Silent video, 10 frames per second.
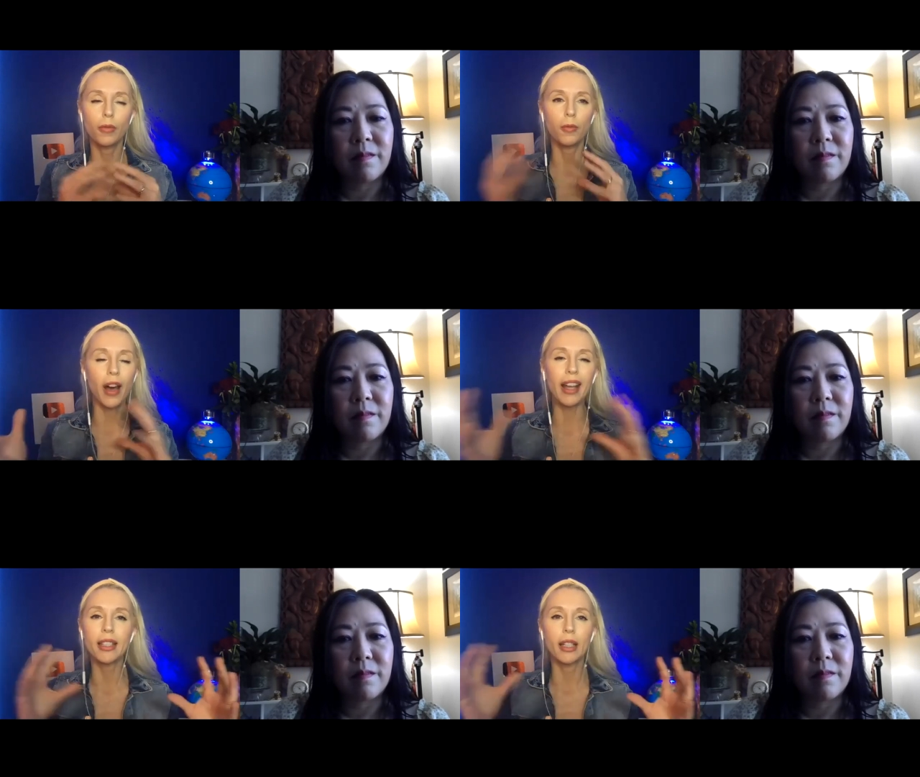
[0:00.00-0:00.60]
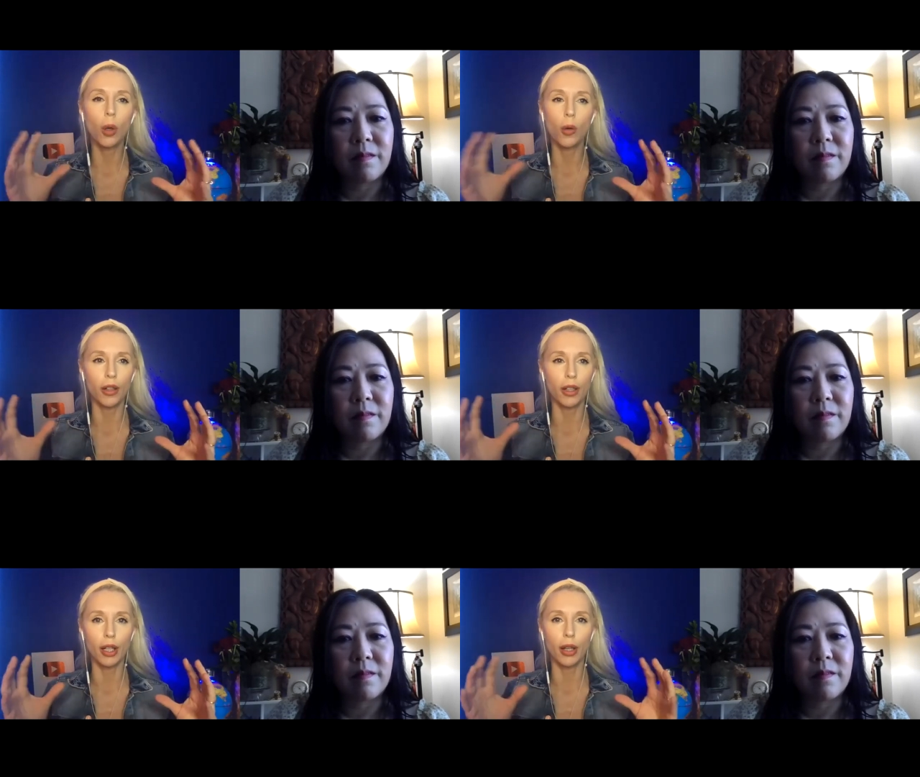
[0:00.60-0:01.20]
Speaker 1: fighting over
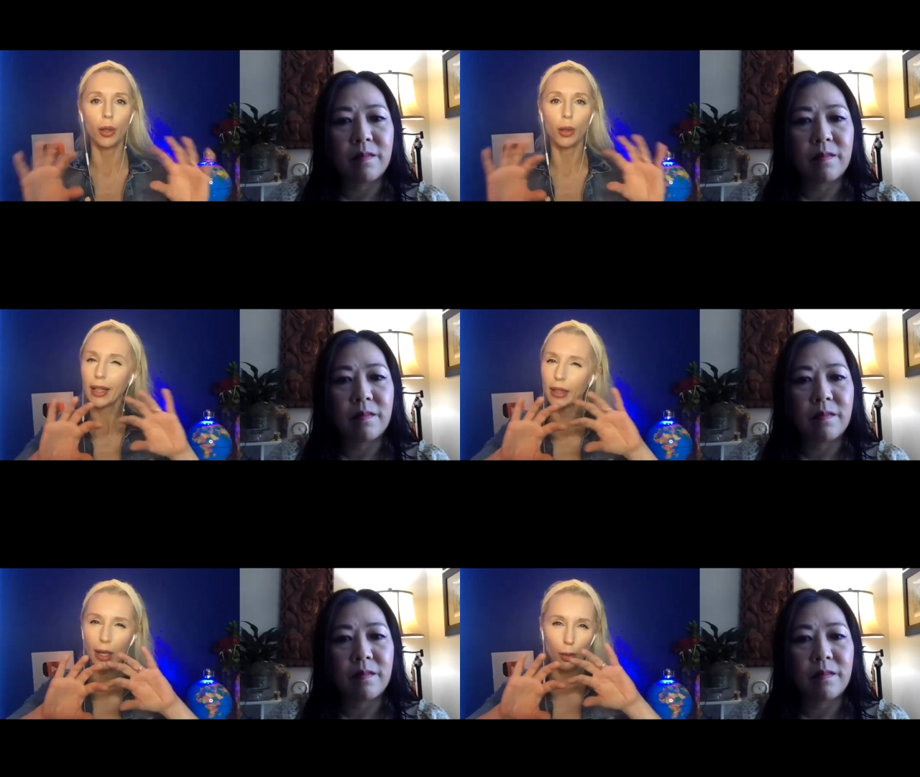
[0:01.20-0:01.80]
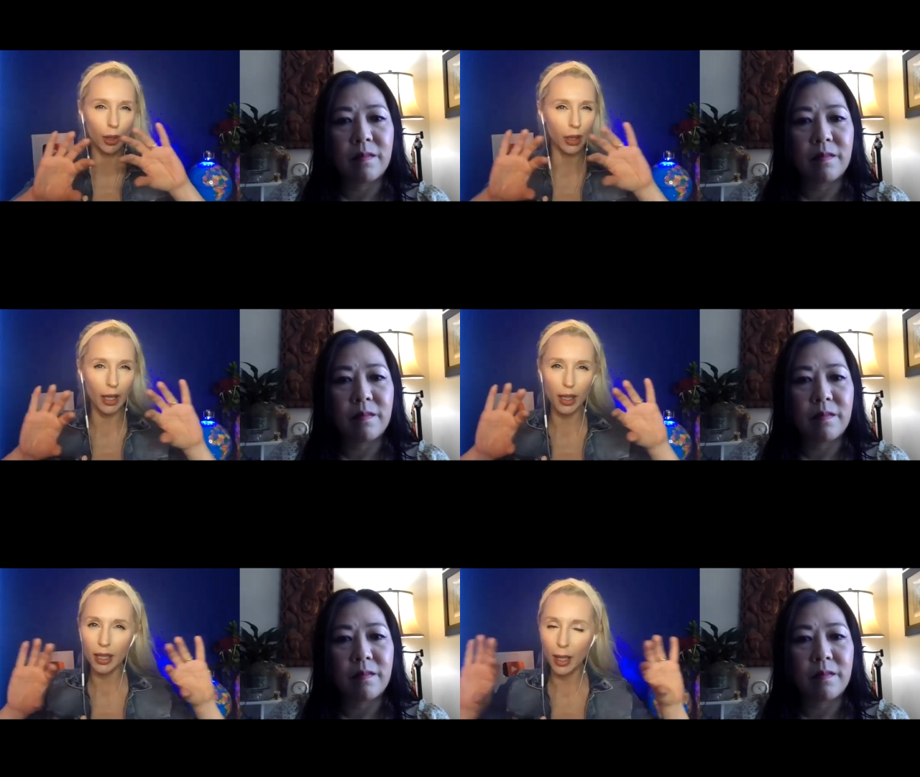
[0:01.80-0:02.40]
each other. Like they were
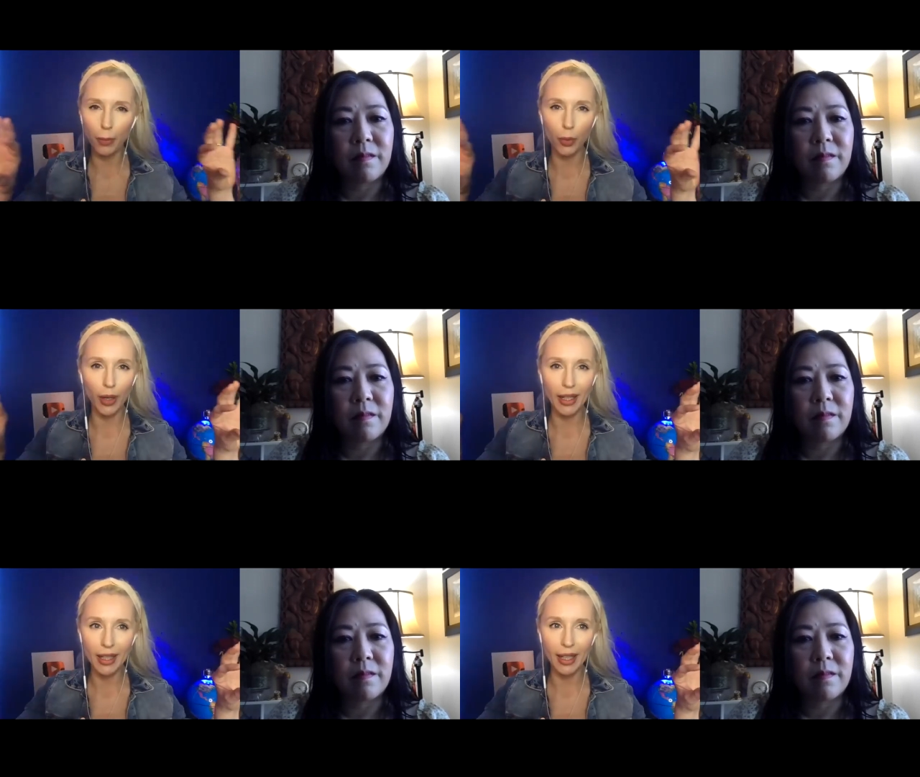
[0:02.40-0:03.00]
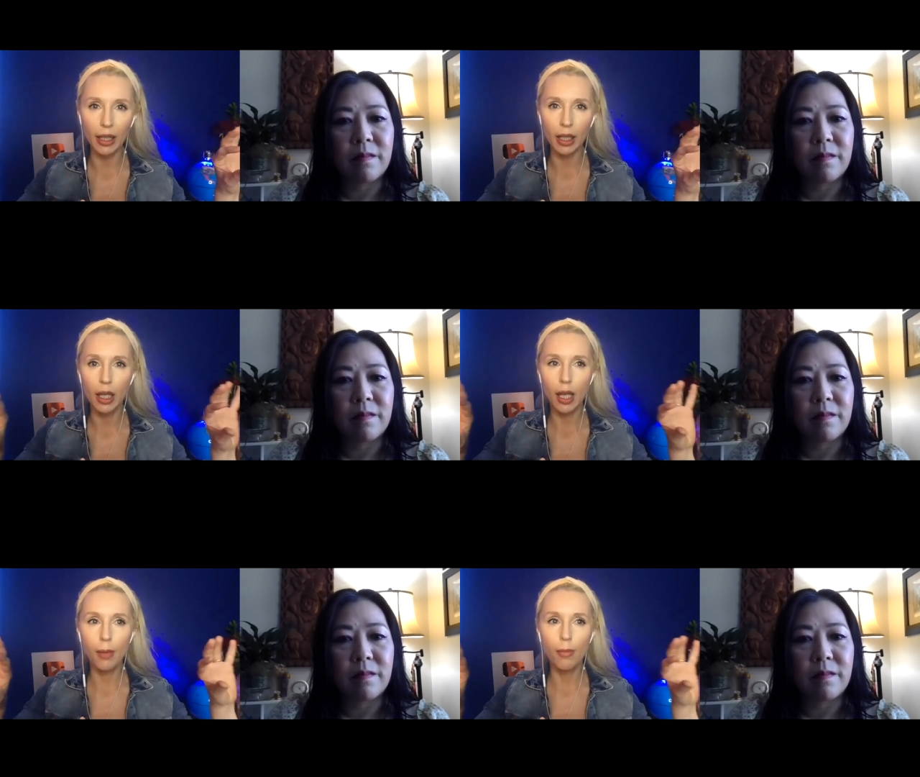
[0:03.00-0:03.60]
not separating
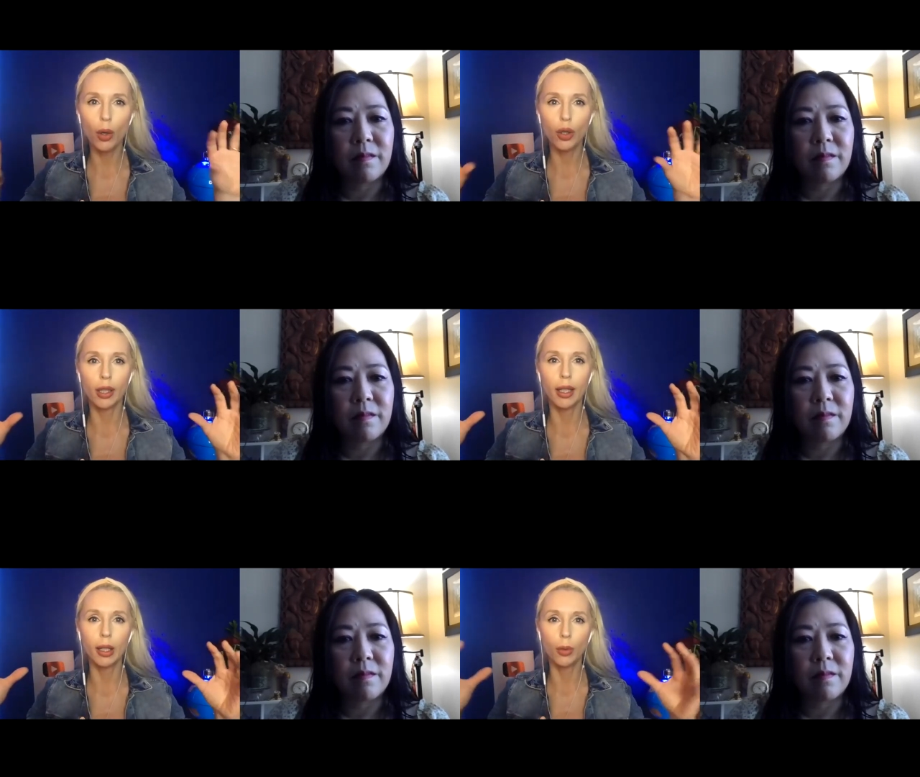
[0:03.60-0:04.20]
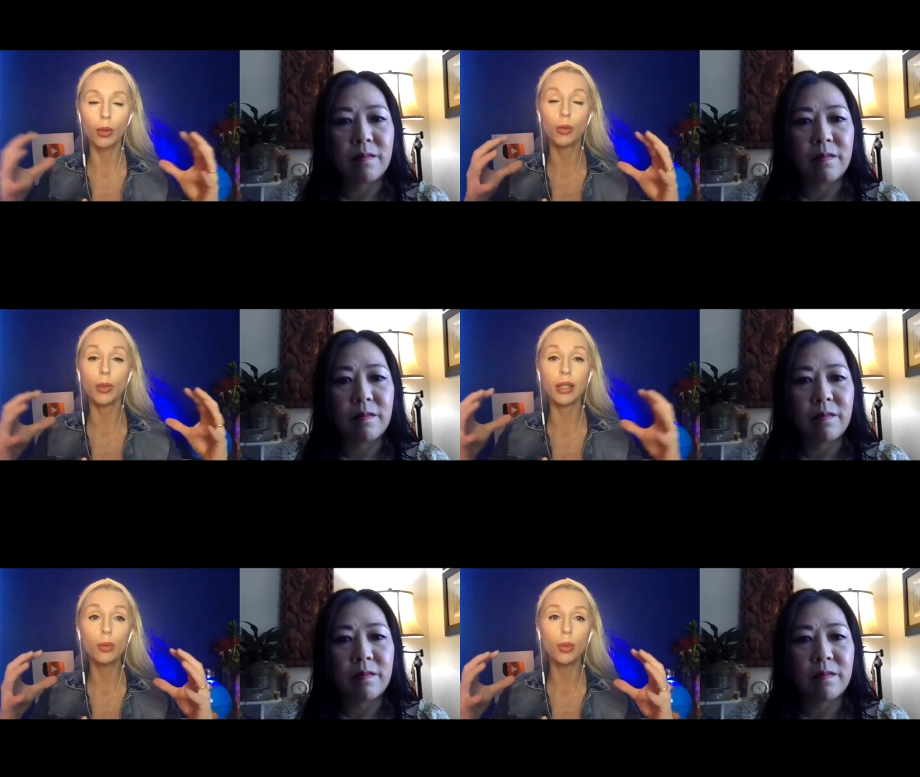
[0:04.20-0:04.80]
emotionally. They were
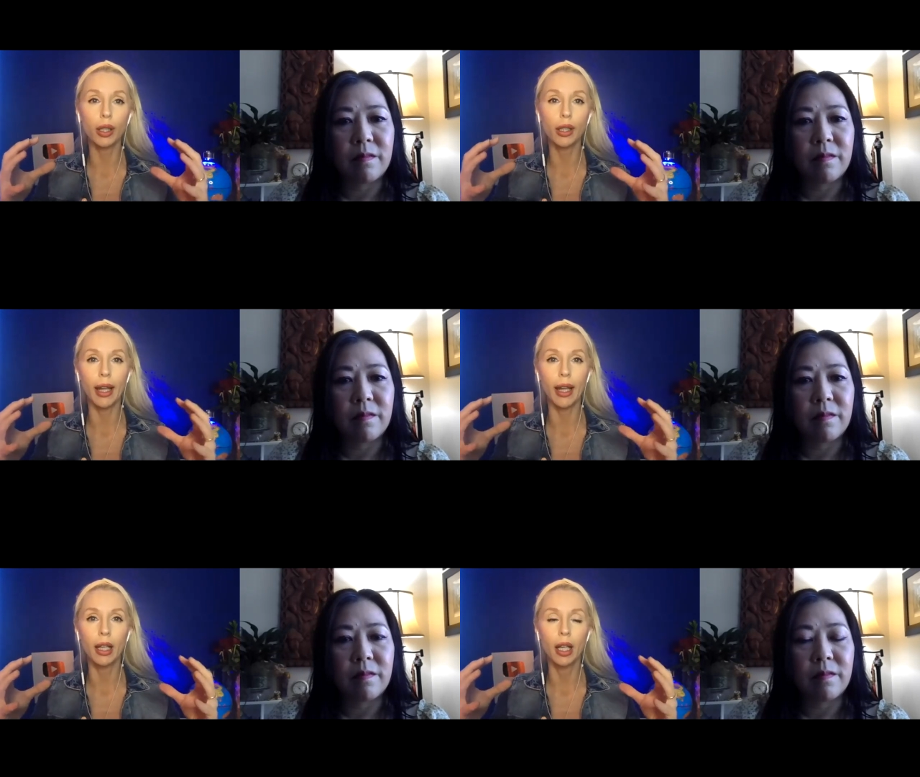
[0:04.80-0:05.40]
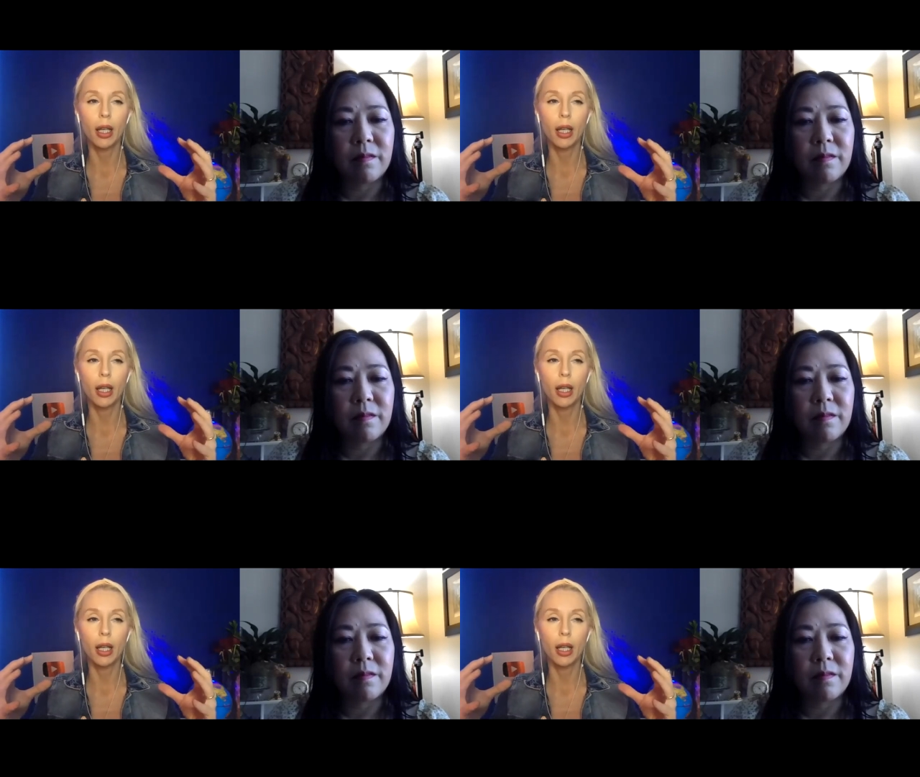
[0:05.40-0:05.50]
really working